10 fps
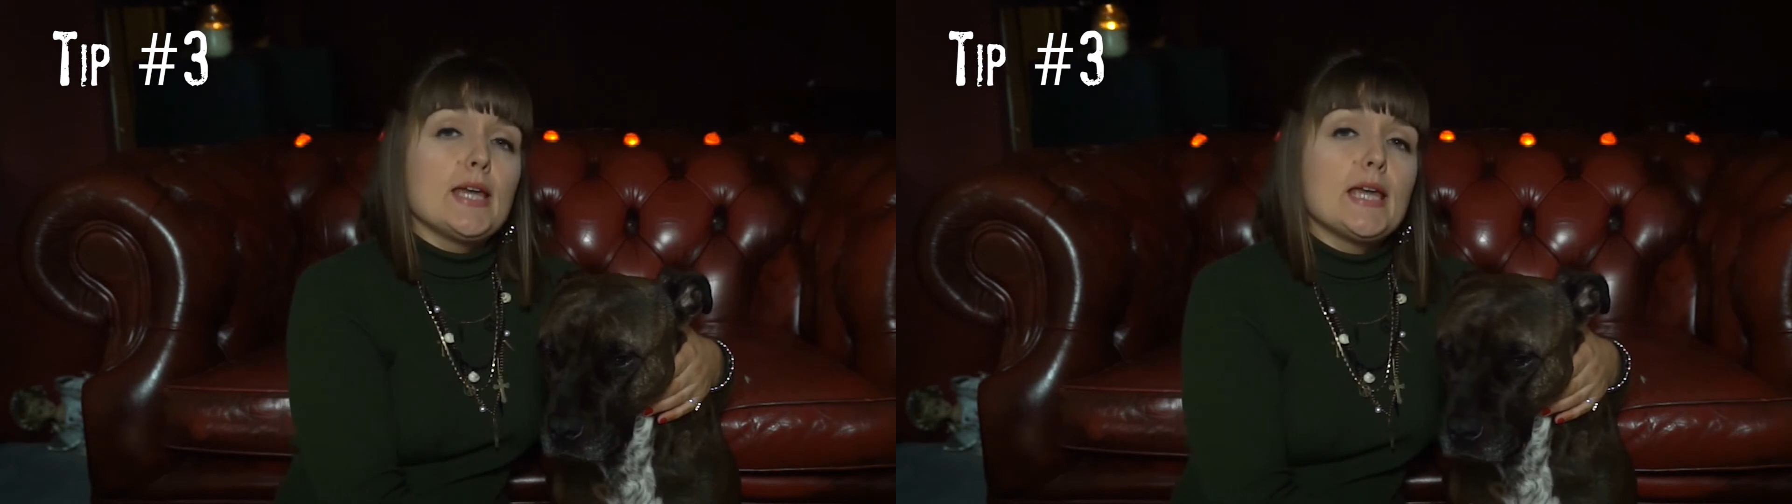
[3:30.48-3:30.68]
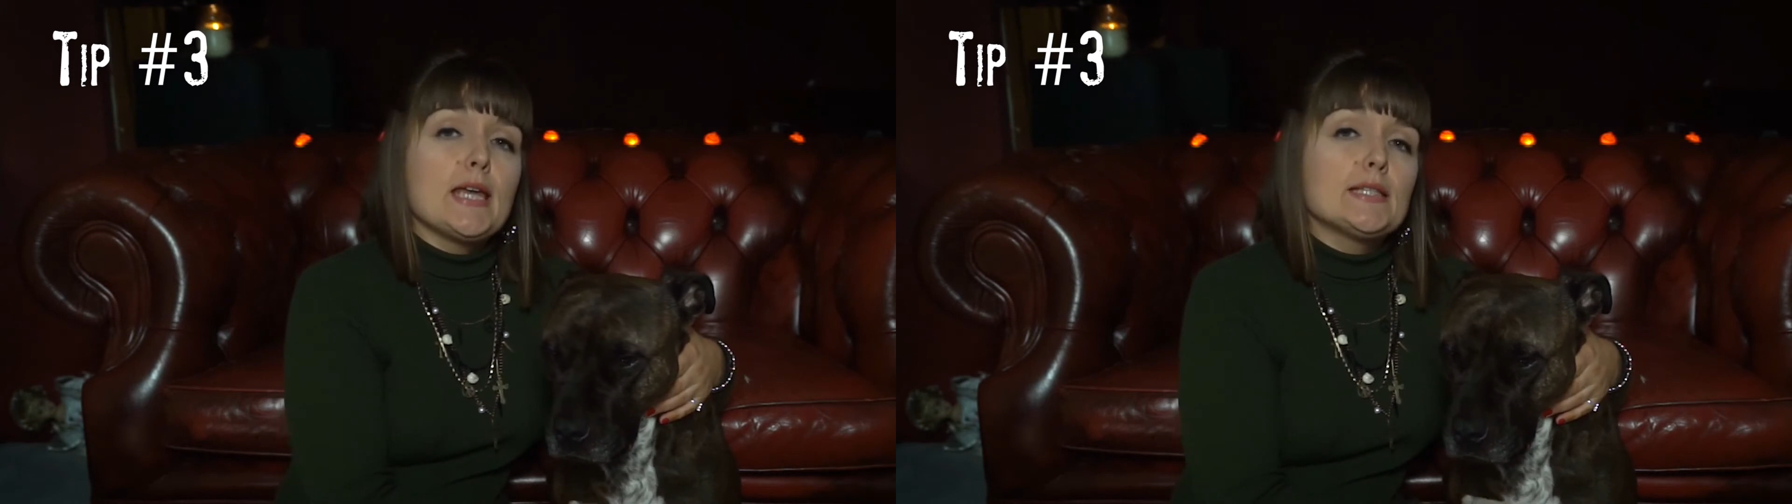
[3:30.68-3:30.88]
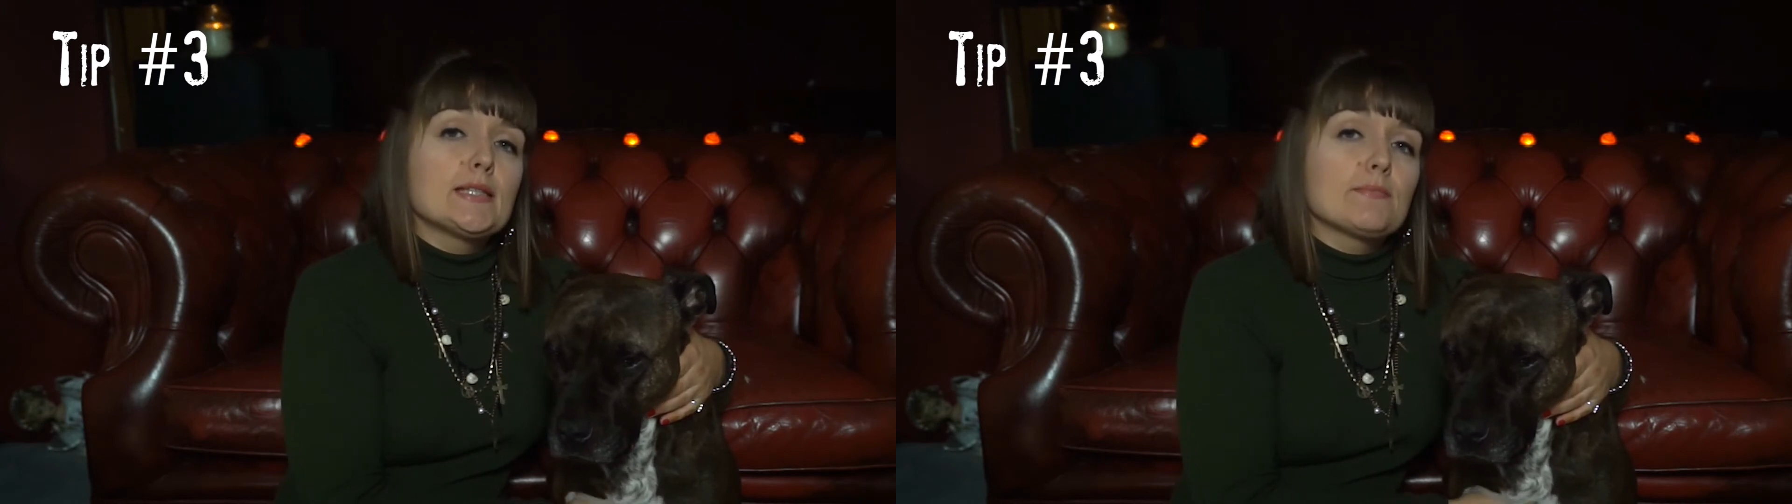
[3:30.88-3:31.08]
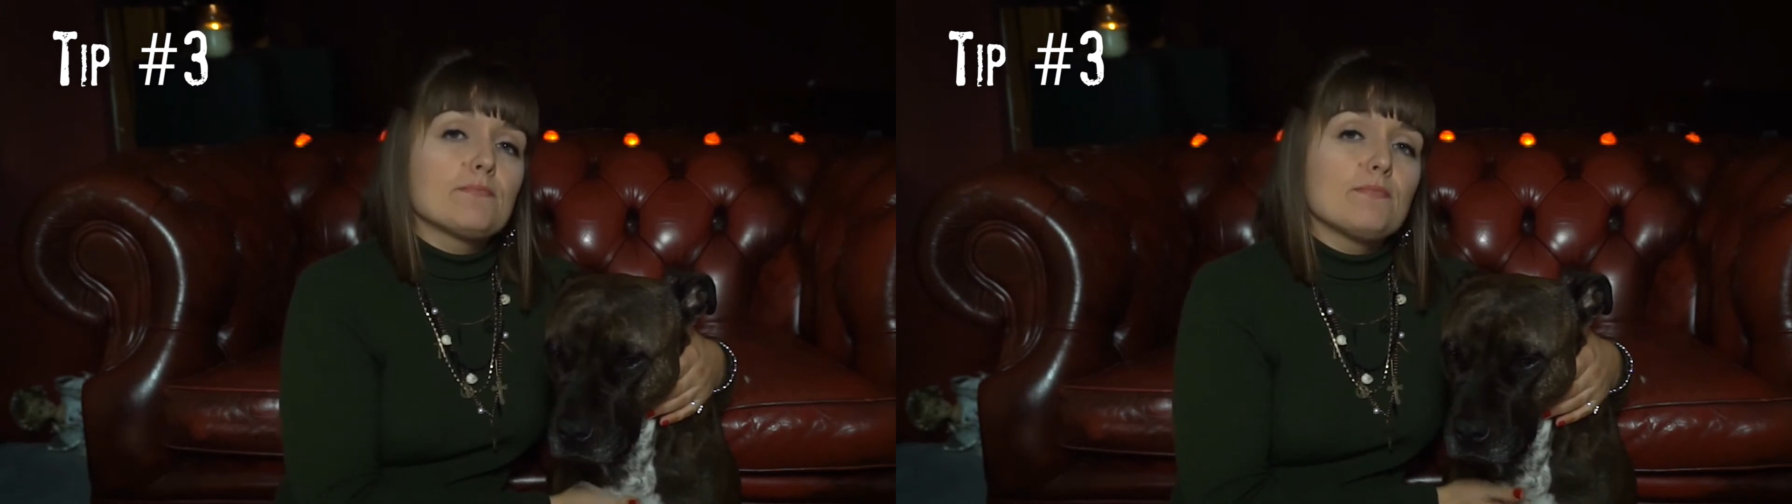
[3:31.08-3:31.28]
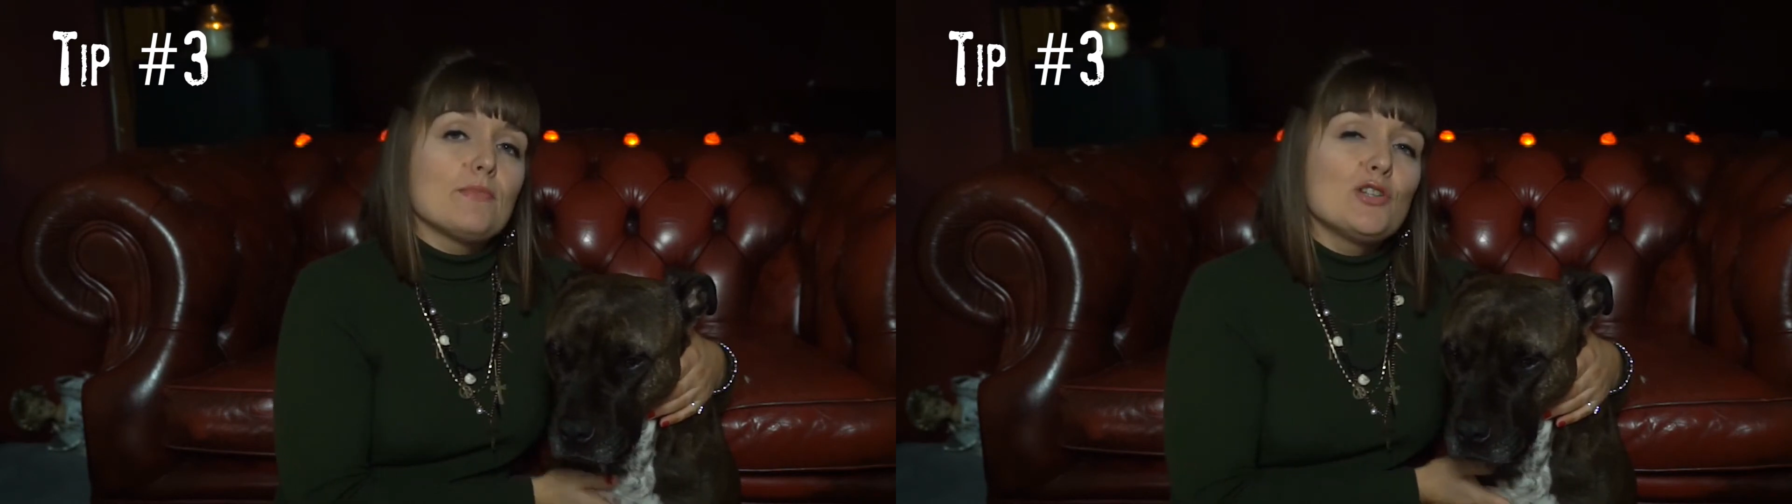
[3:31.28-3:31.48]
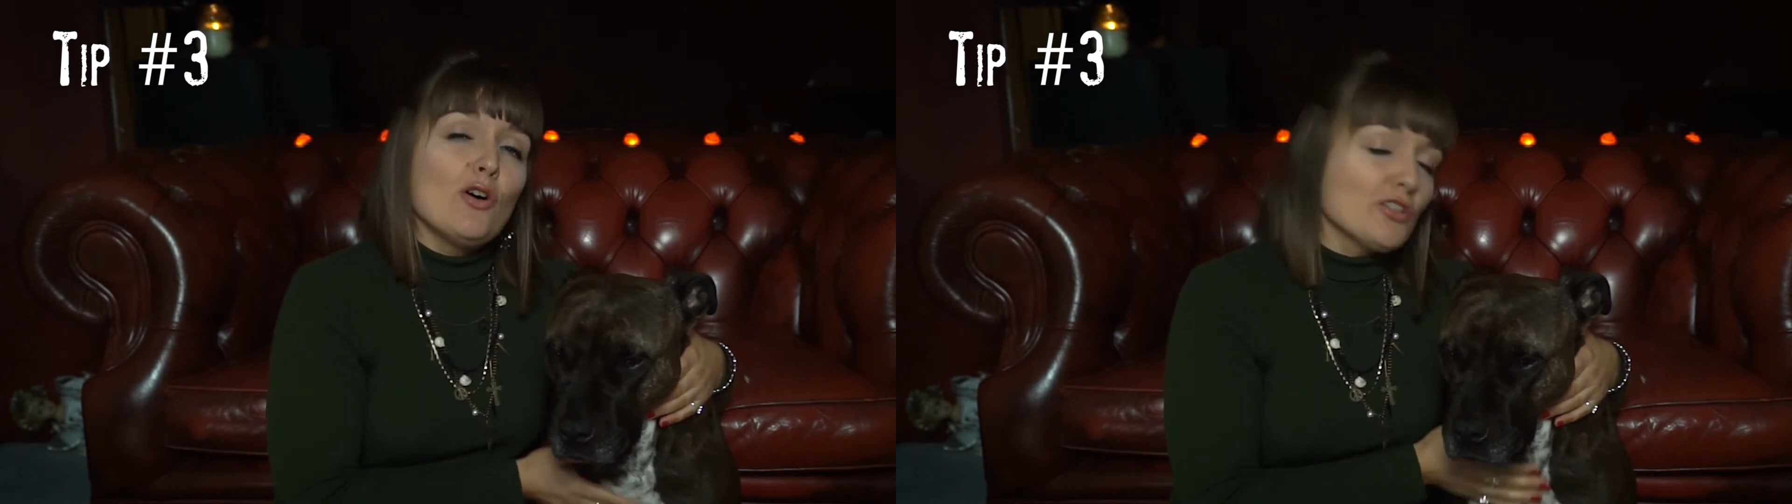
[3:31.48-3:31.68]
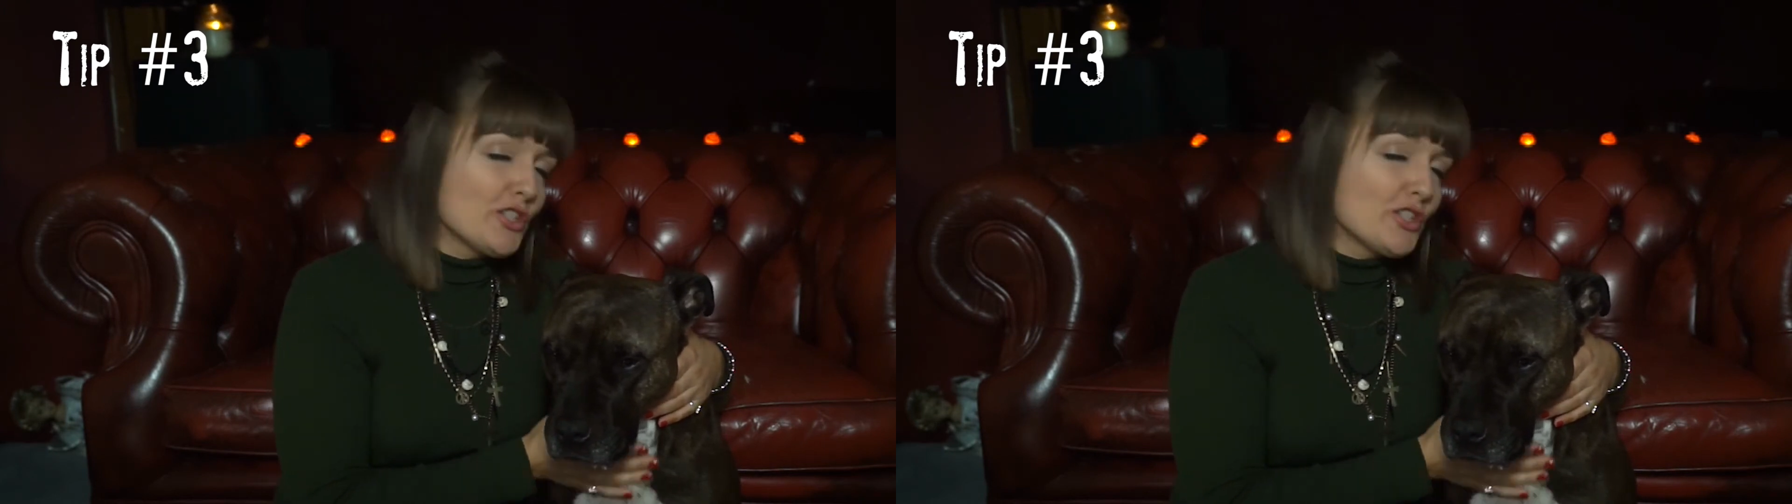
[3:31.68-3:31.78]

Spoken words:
is not